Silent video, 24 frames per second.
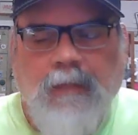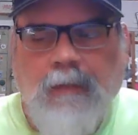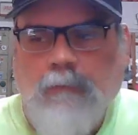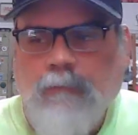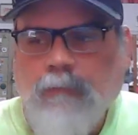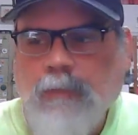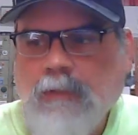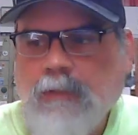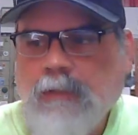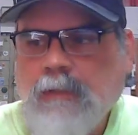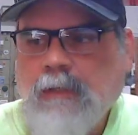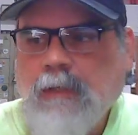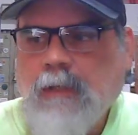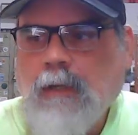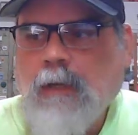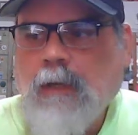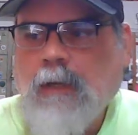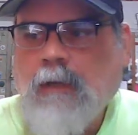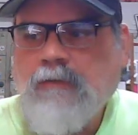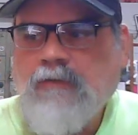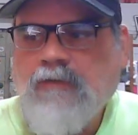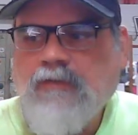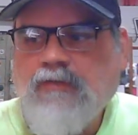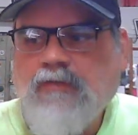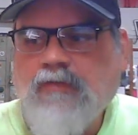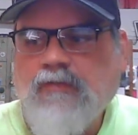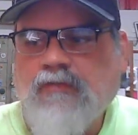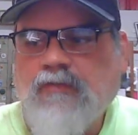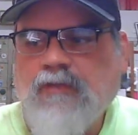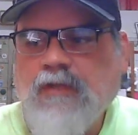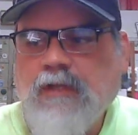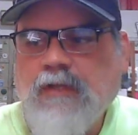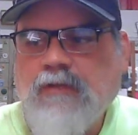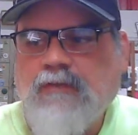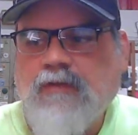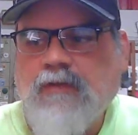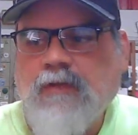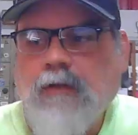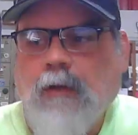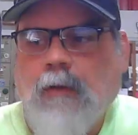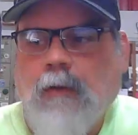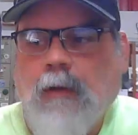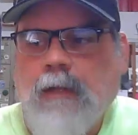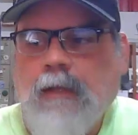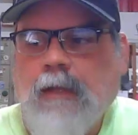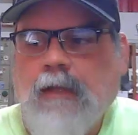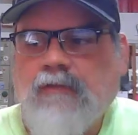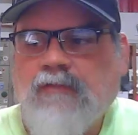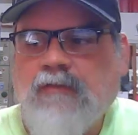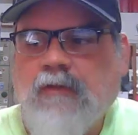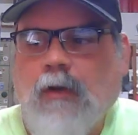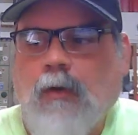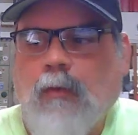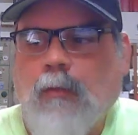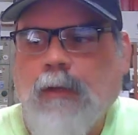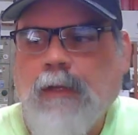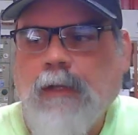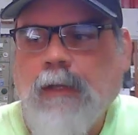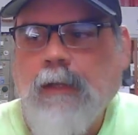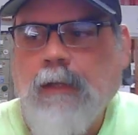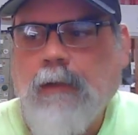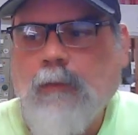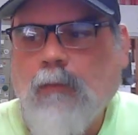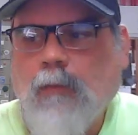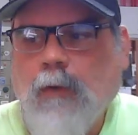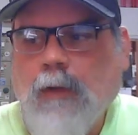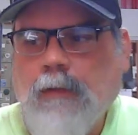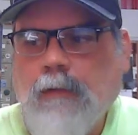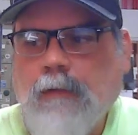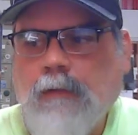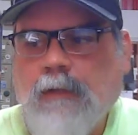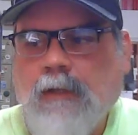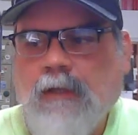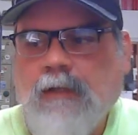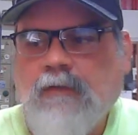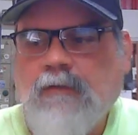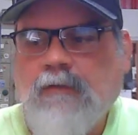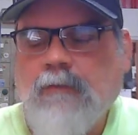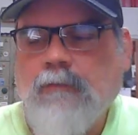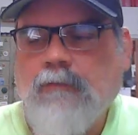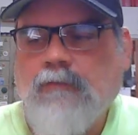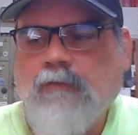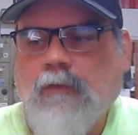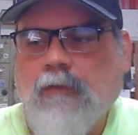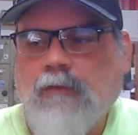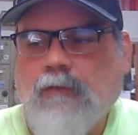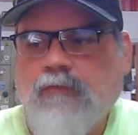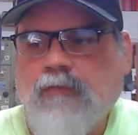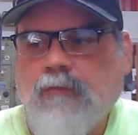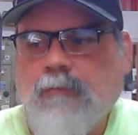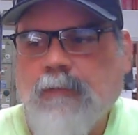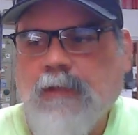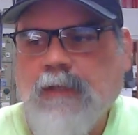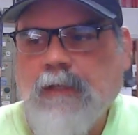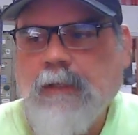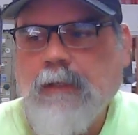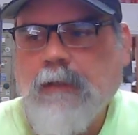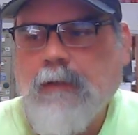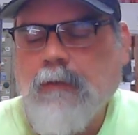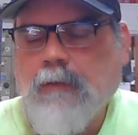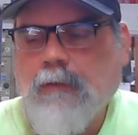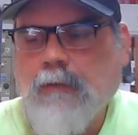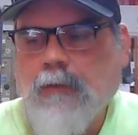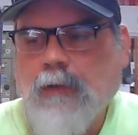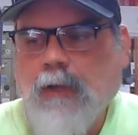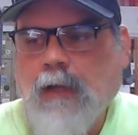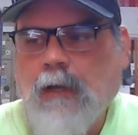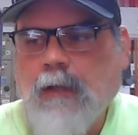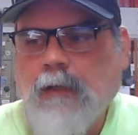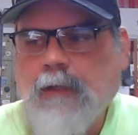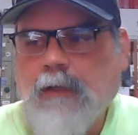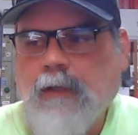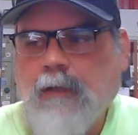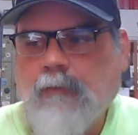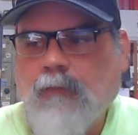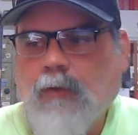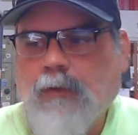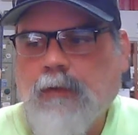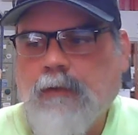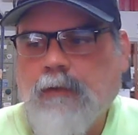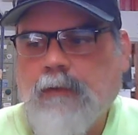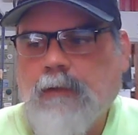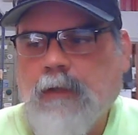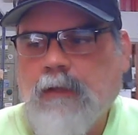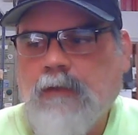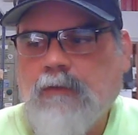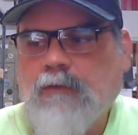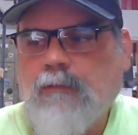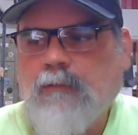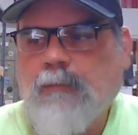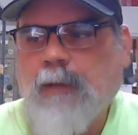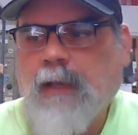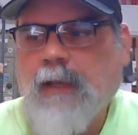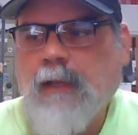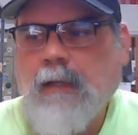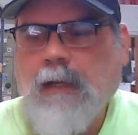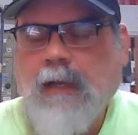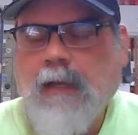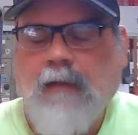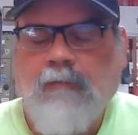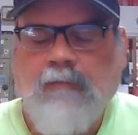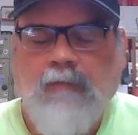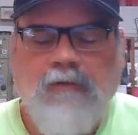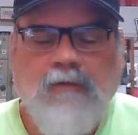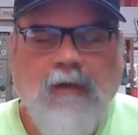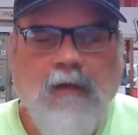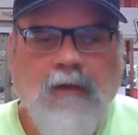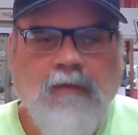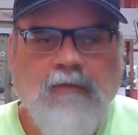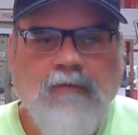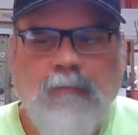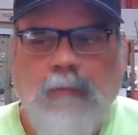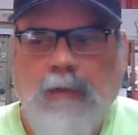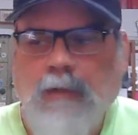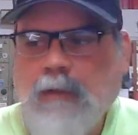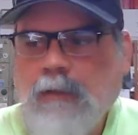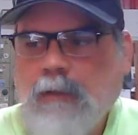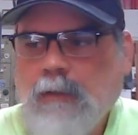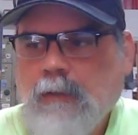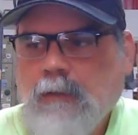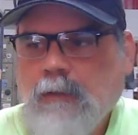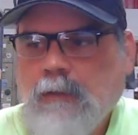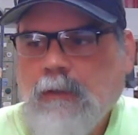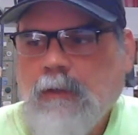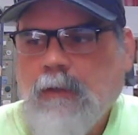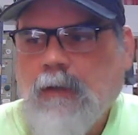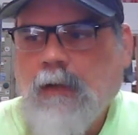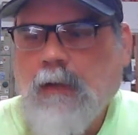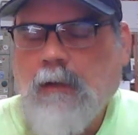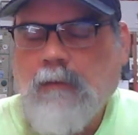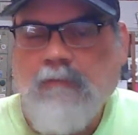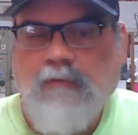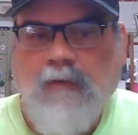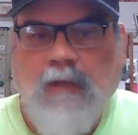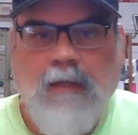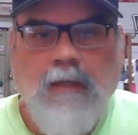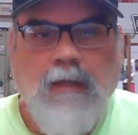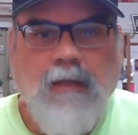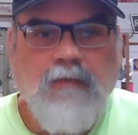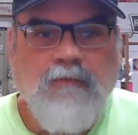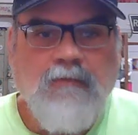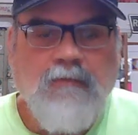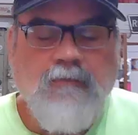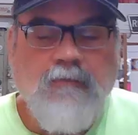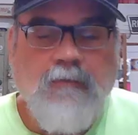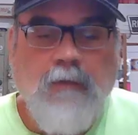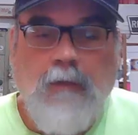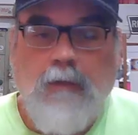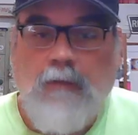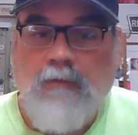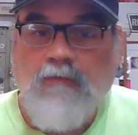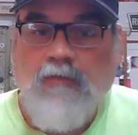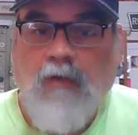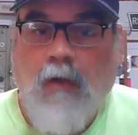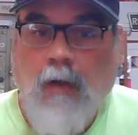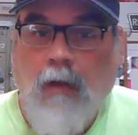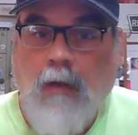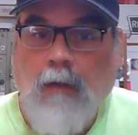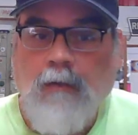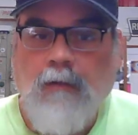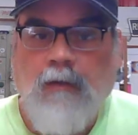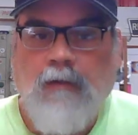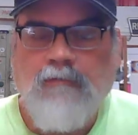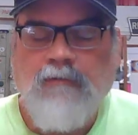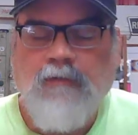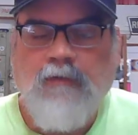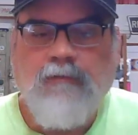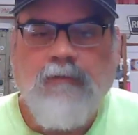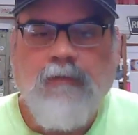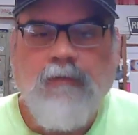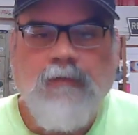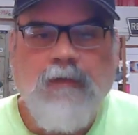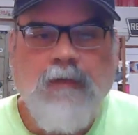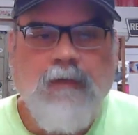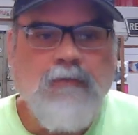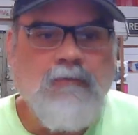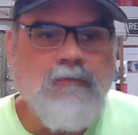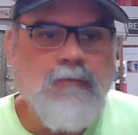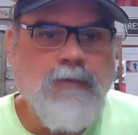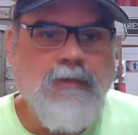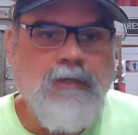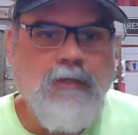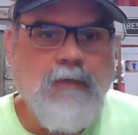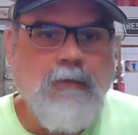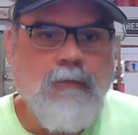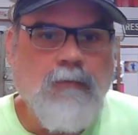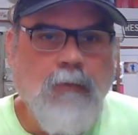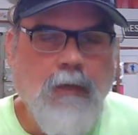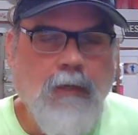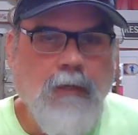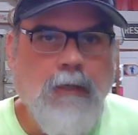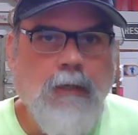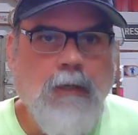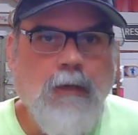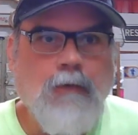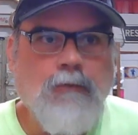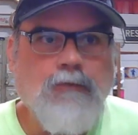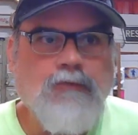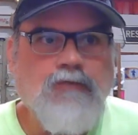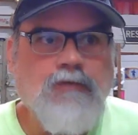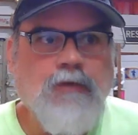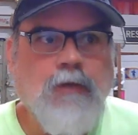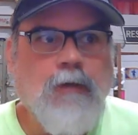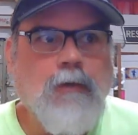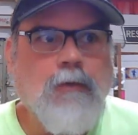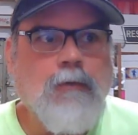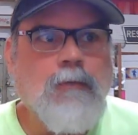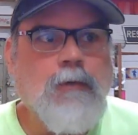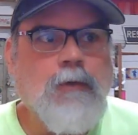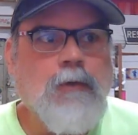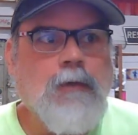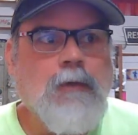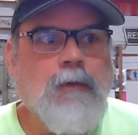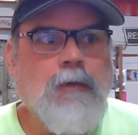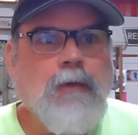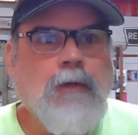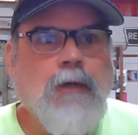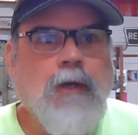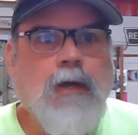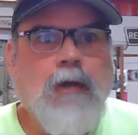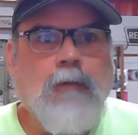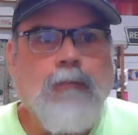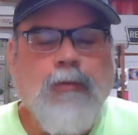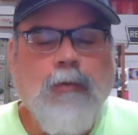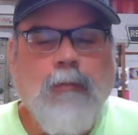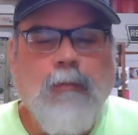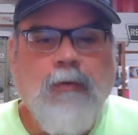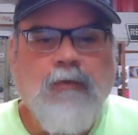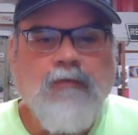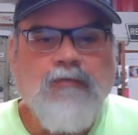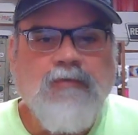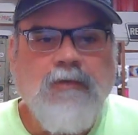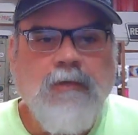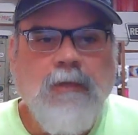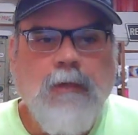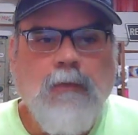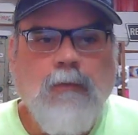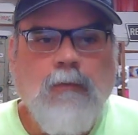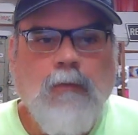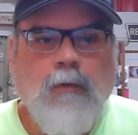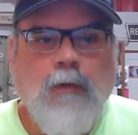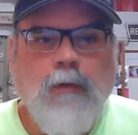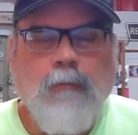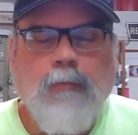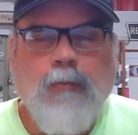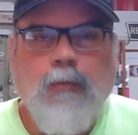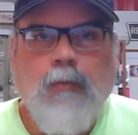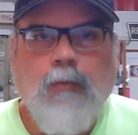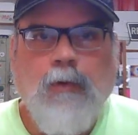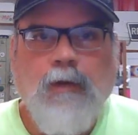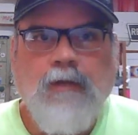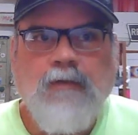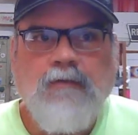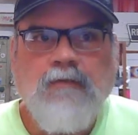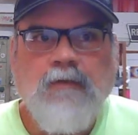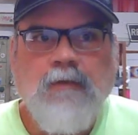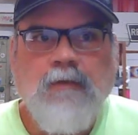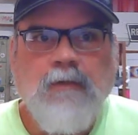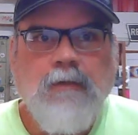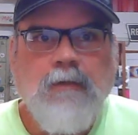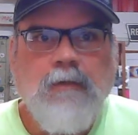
Really, you just need to know, I guess, going in whether they do social media or not, and whether they do paid advertisement. Decades has done a ton of different things. We did a radio show promotion at one point.